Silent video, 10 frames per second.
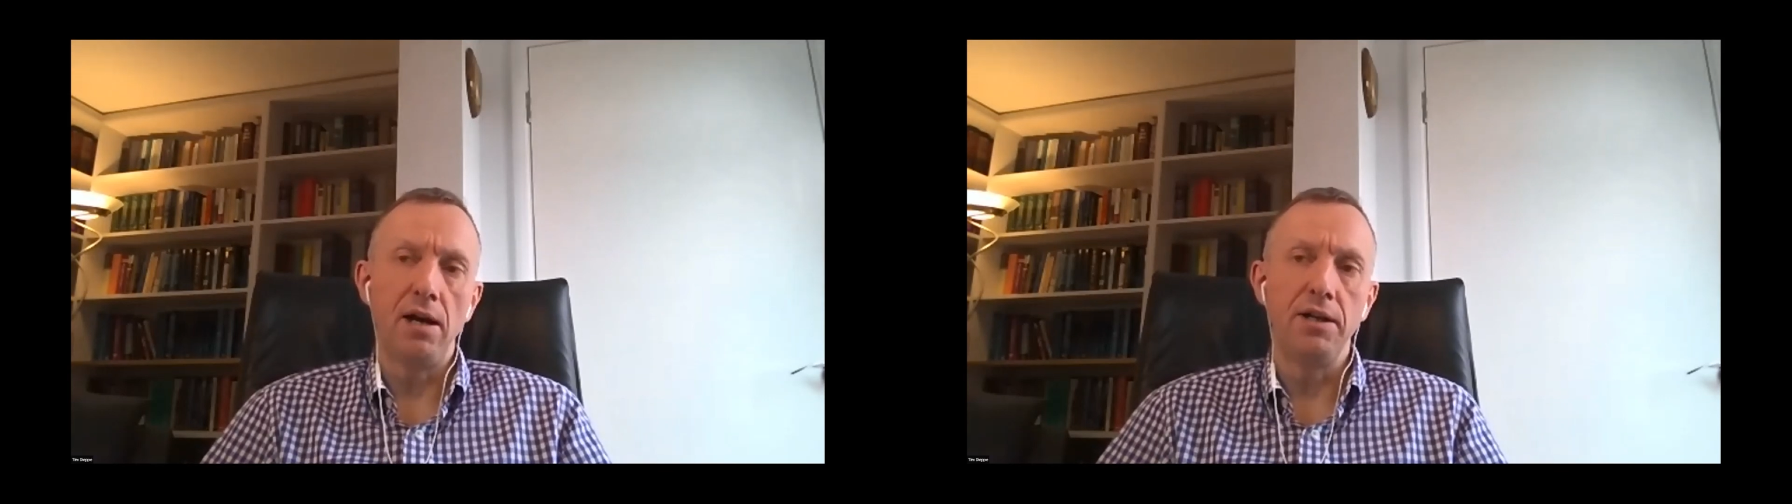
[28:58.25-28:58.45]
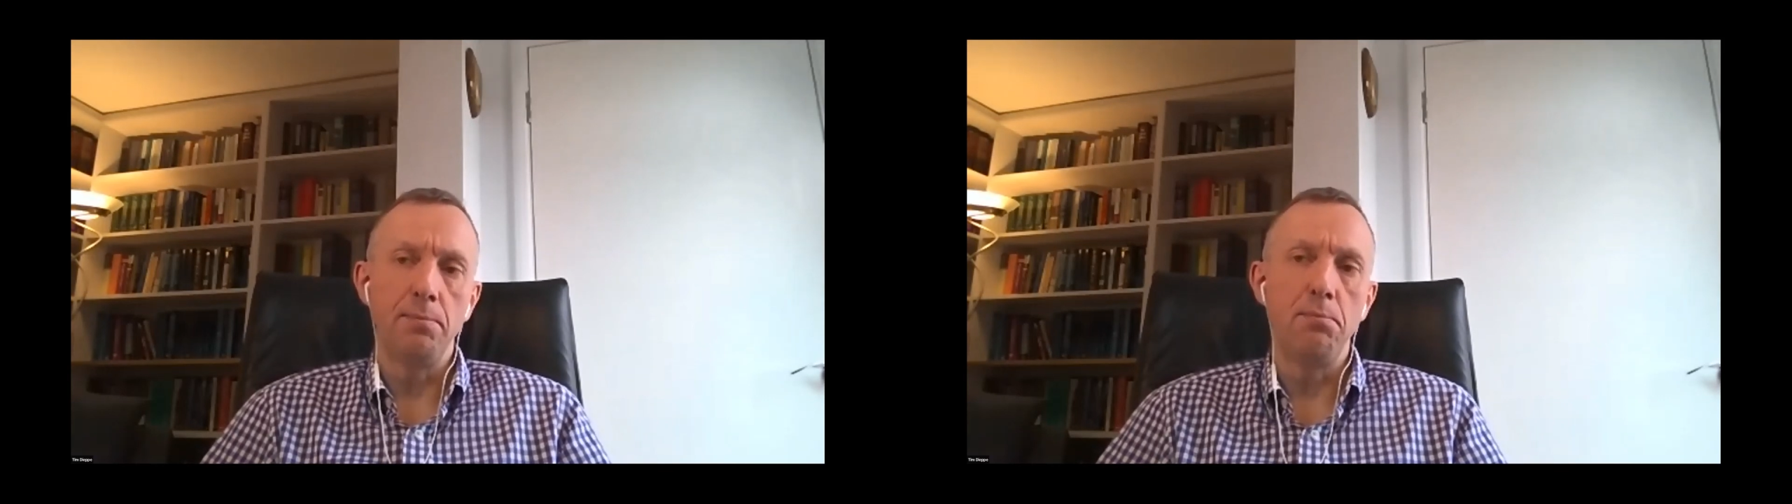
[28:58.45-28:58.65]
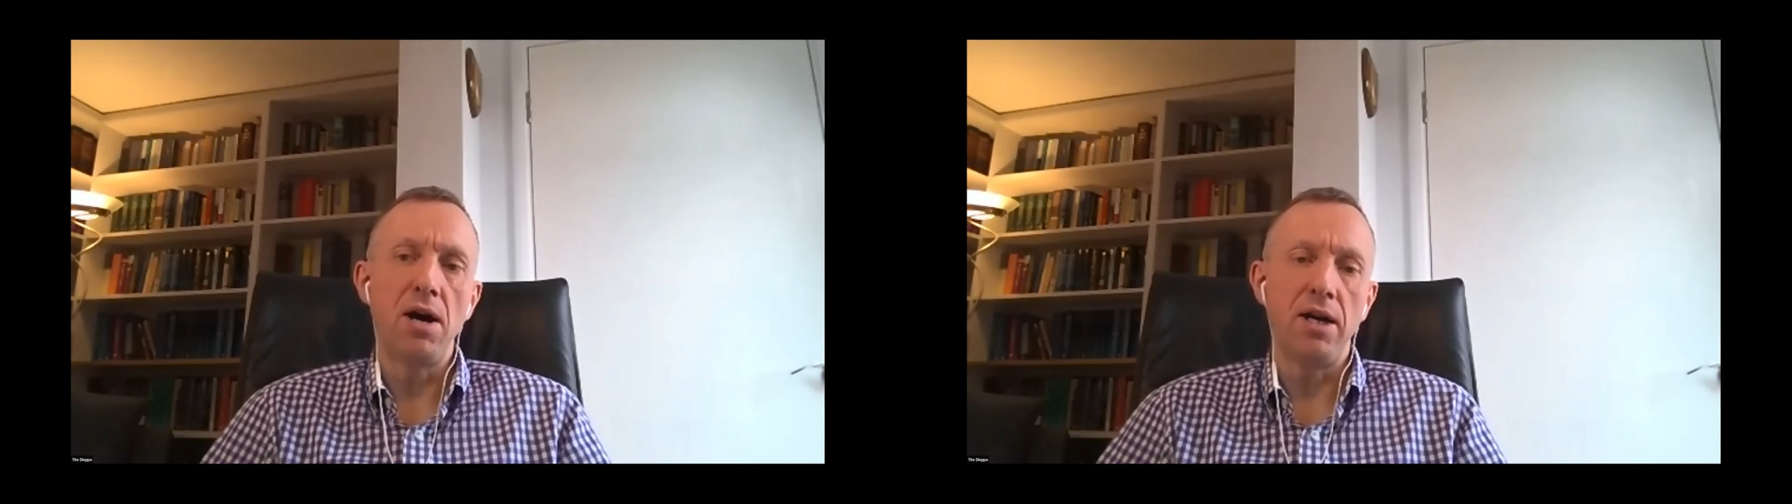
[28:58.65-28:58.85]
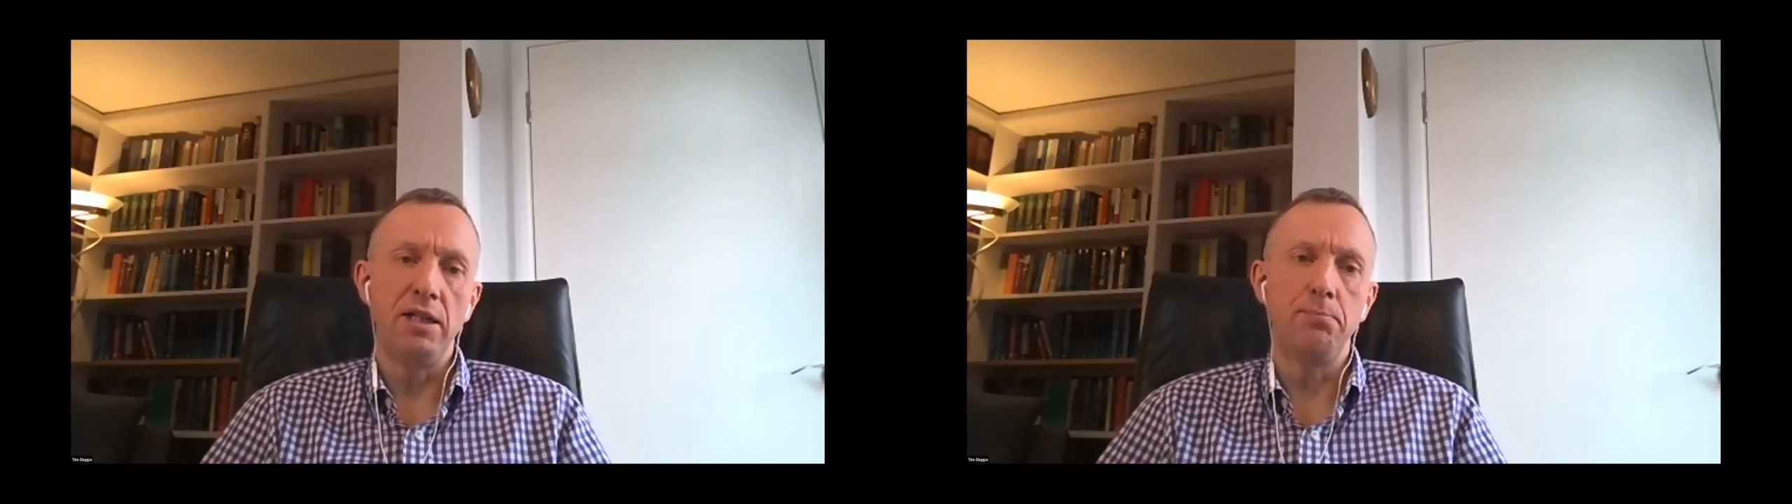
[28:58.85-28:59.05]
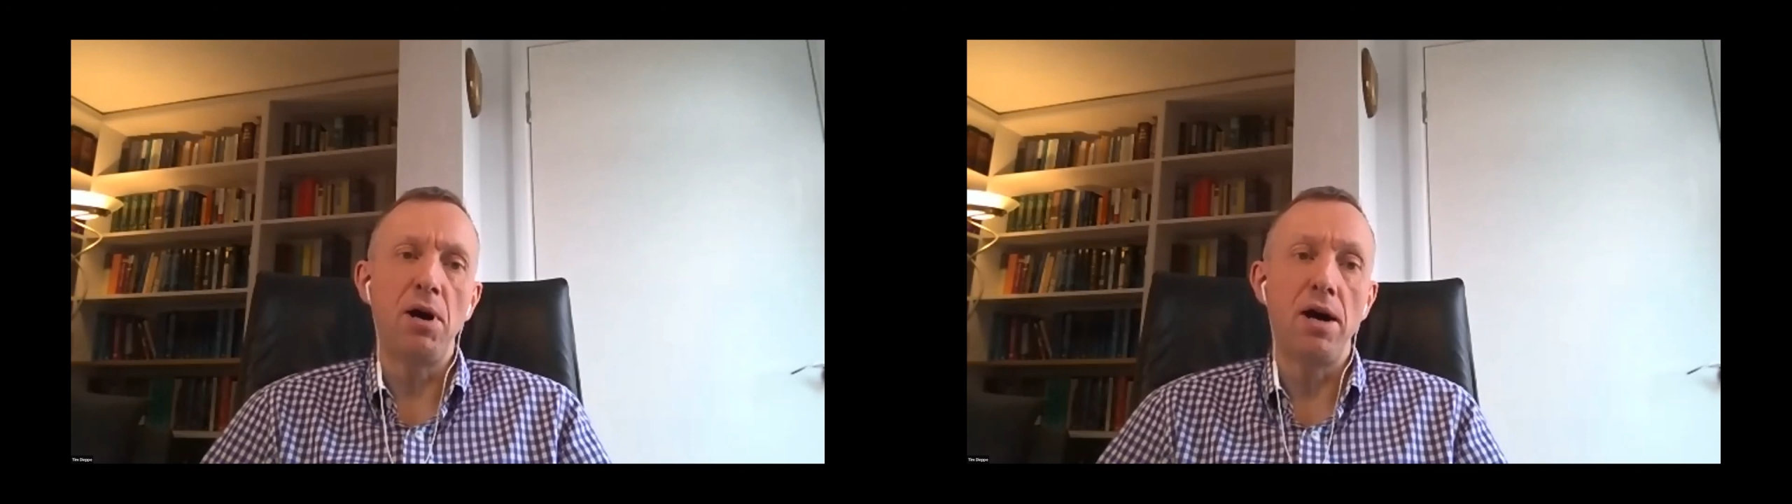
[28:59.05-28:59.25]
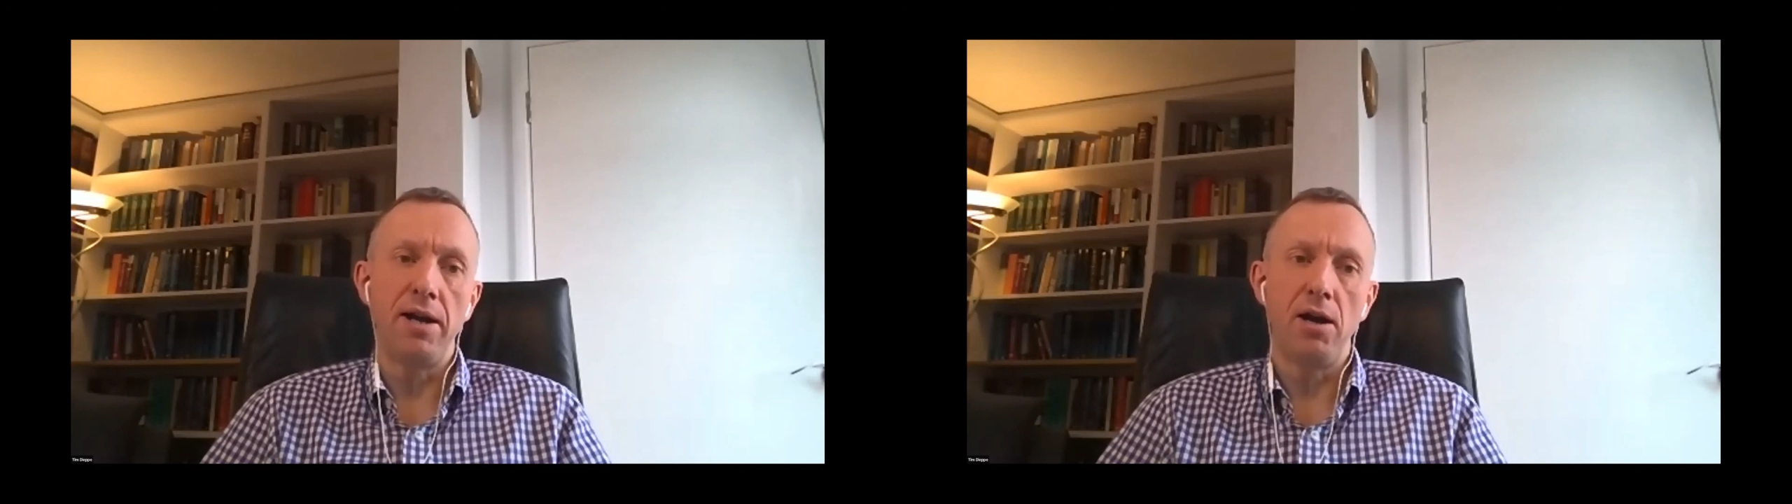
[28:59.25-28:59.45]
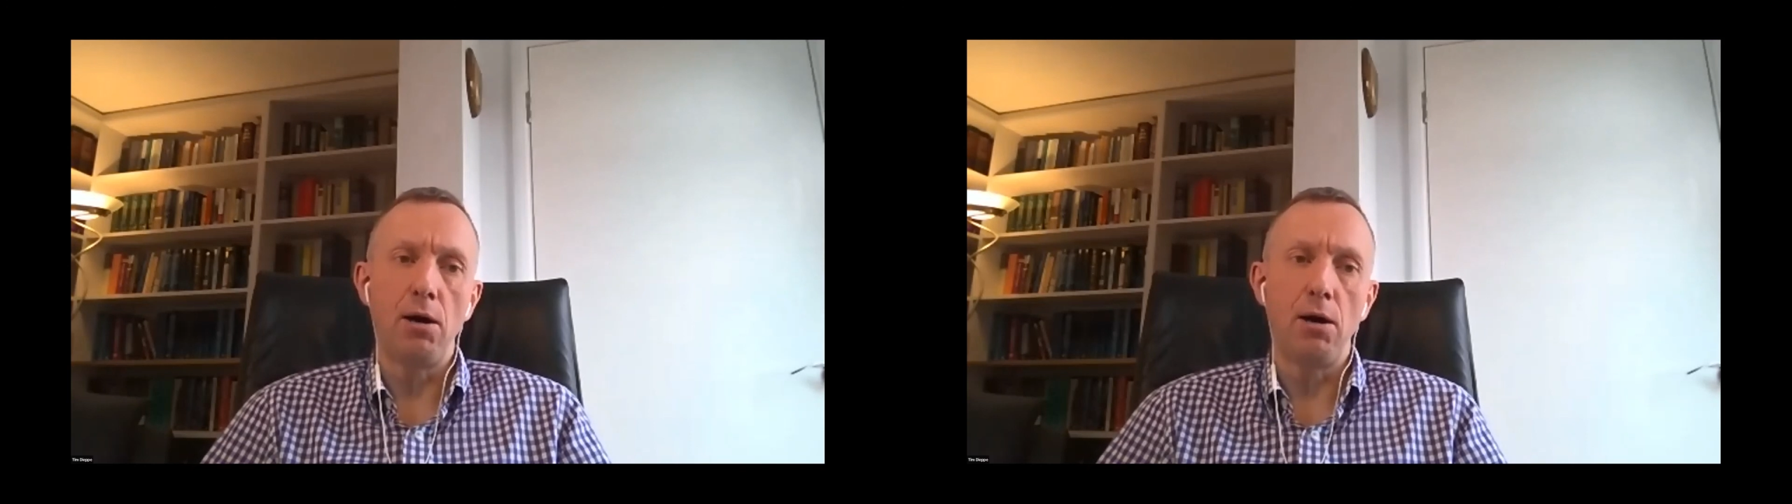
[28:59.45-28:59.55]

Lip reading: undermined by